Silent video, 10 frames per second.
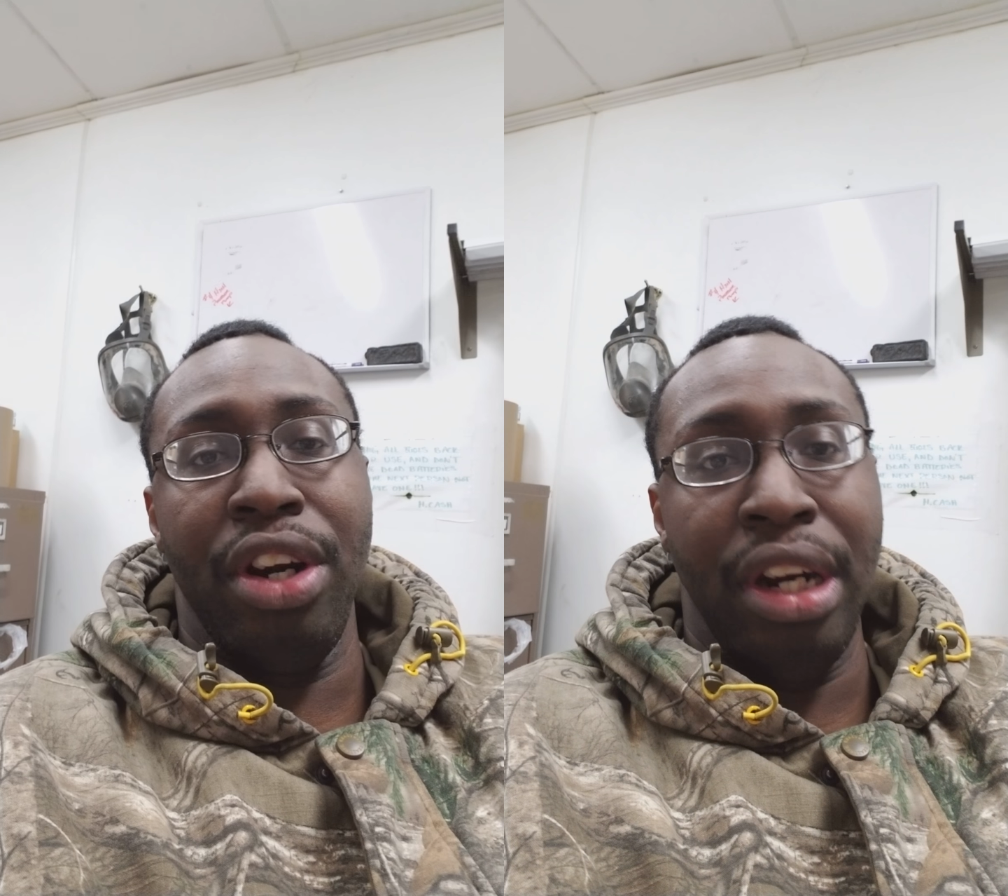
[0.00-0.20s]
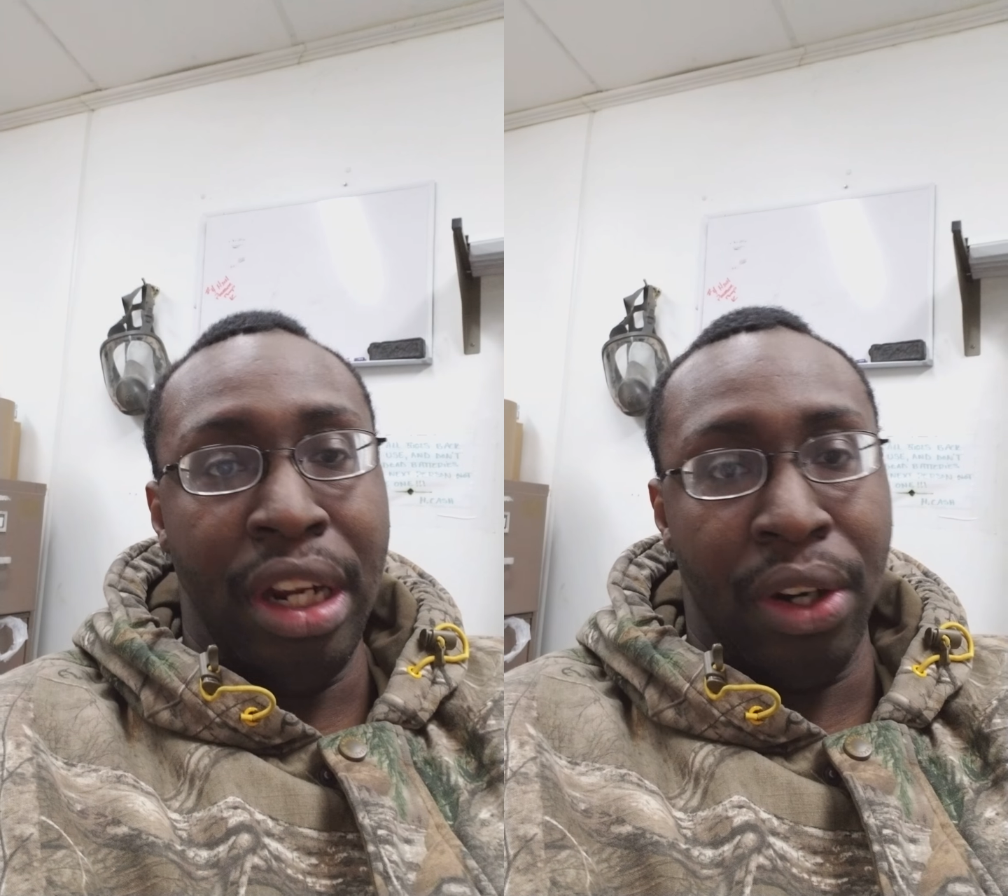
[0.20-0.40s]

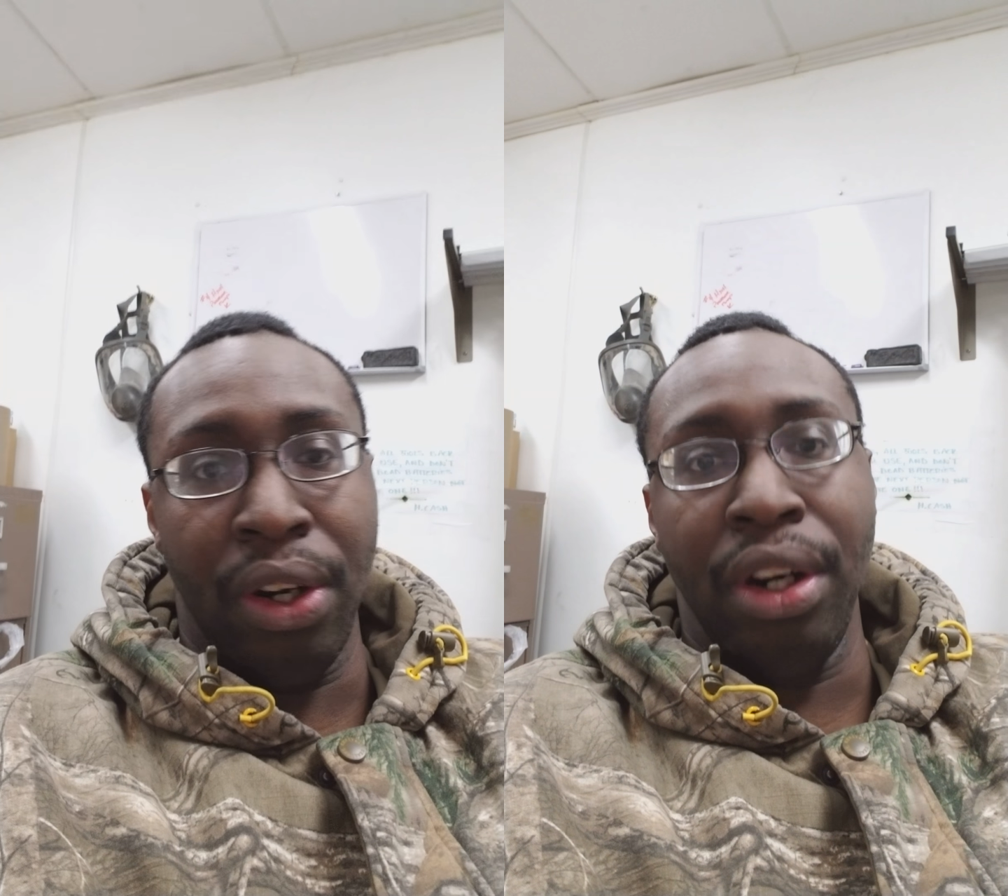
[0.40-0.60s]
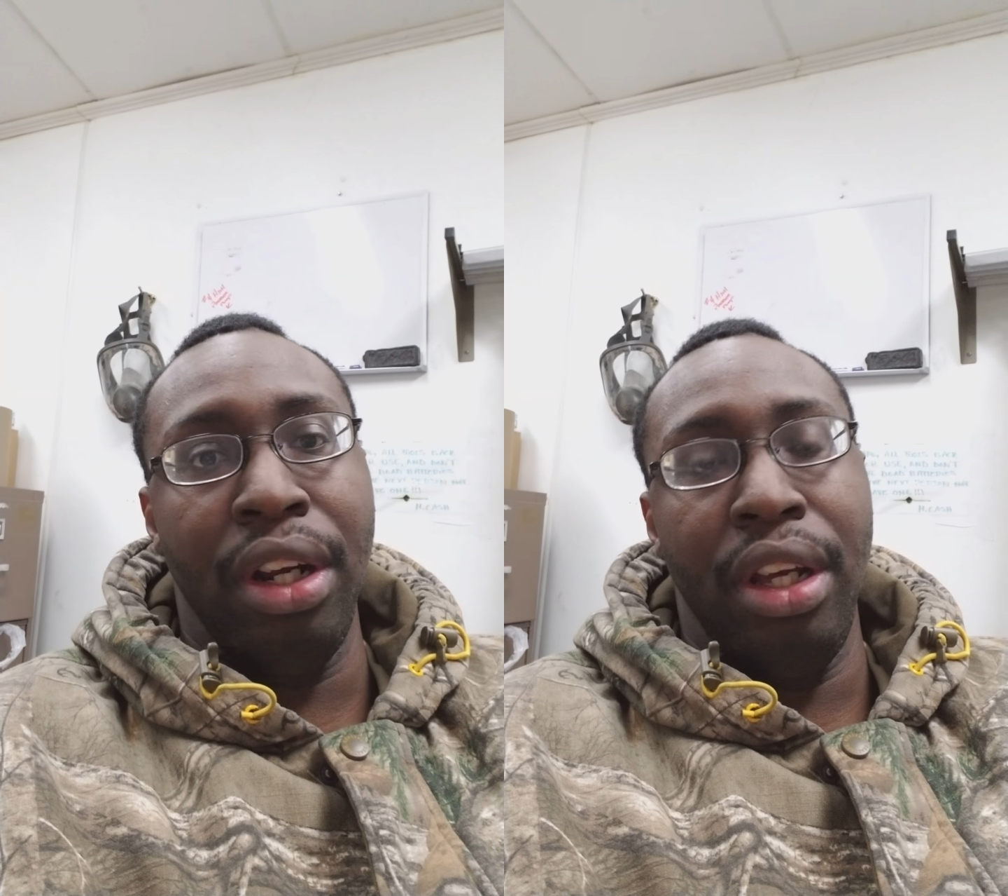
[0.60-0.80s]

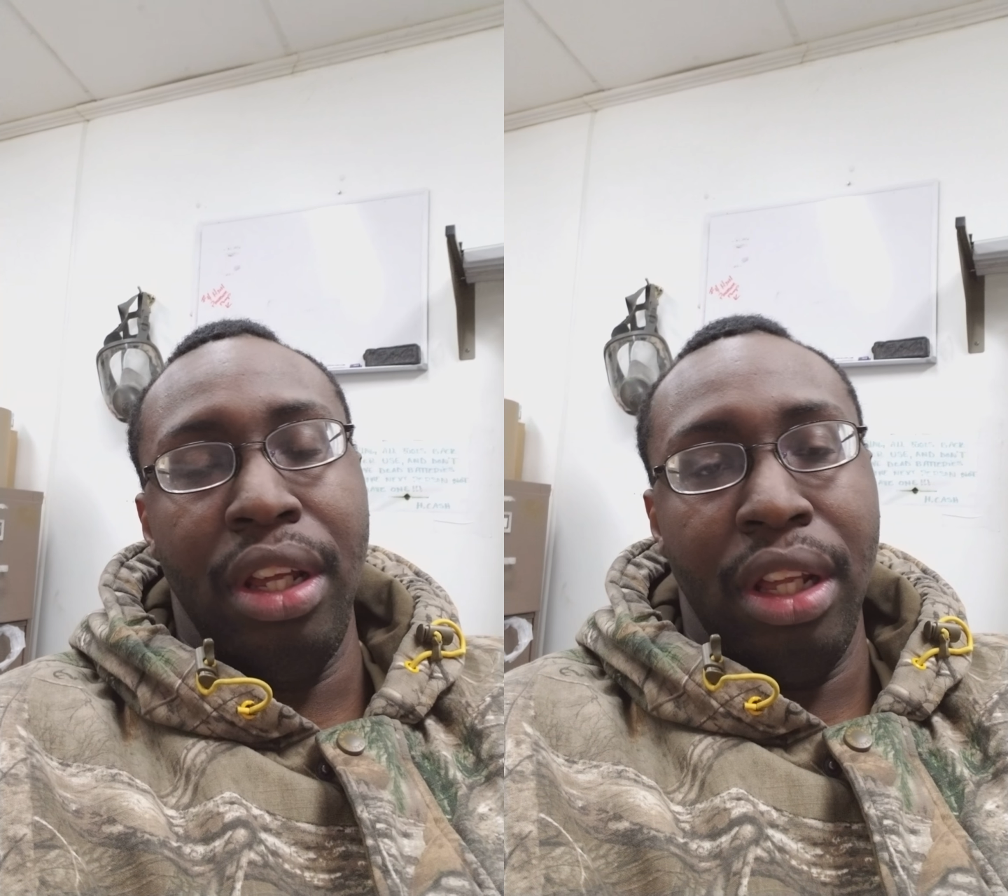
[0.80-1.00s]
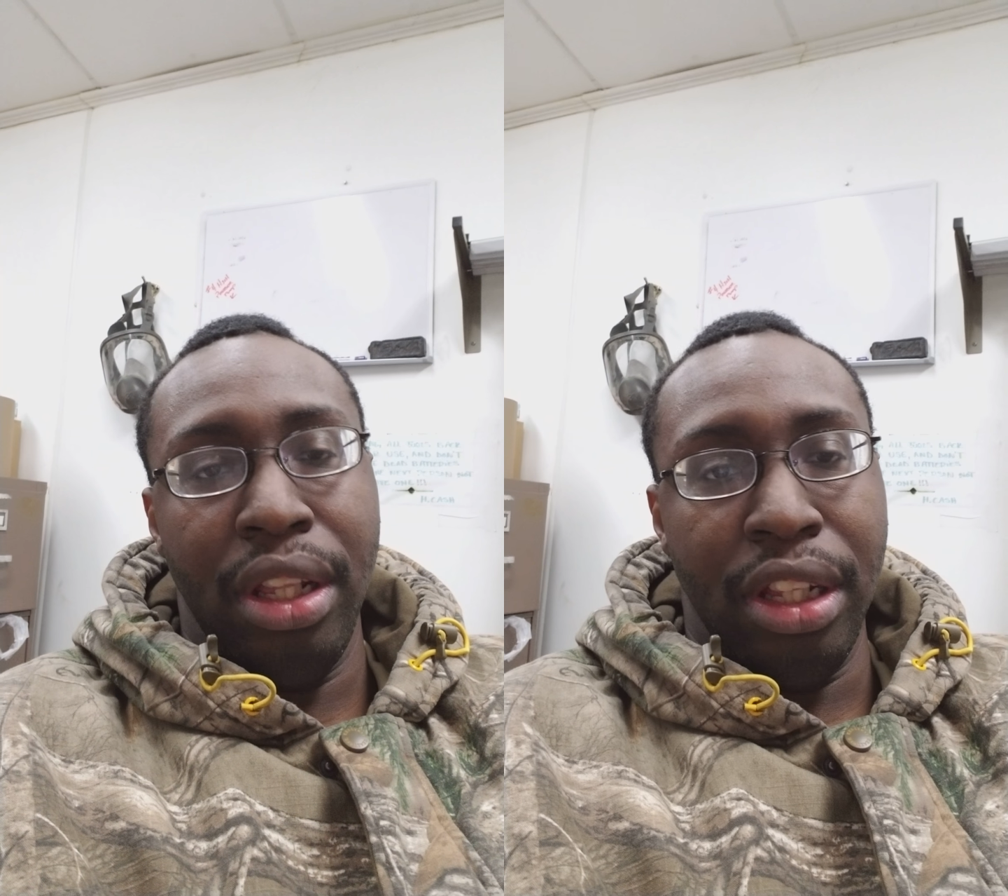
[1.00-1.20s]
near
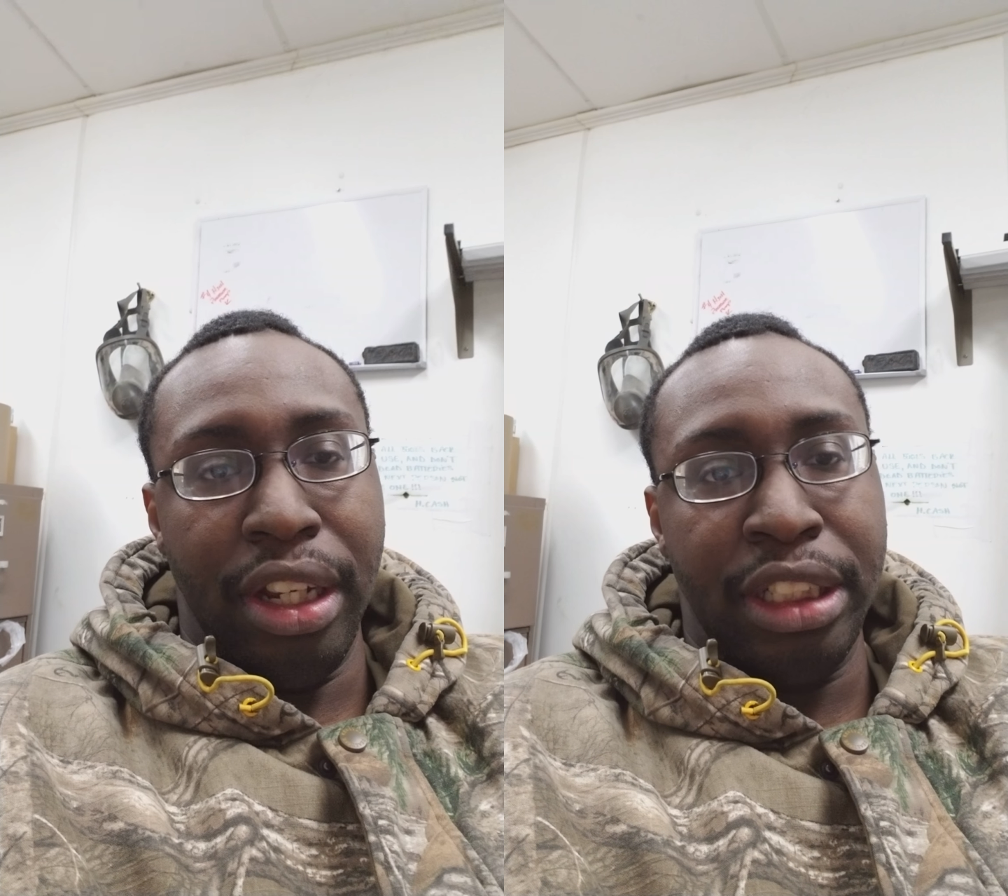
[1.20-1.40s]
the